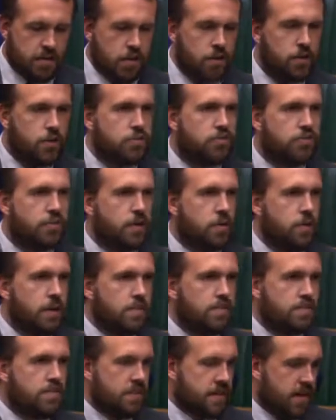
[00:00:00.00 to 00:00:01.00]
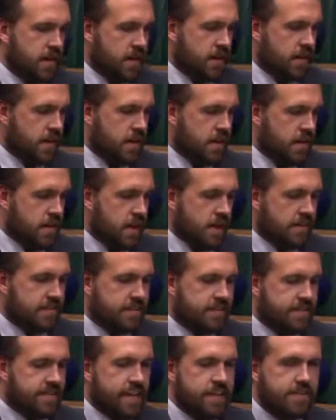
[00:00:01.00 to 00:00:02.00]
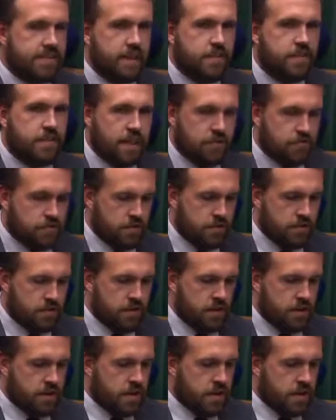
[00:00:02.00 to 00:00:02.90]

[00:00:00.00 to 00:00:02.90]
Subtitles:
who still lives today, is a D-Day veteran,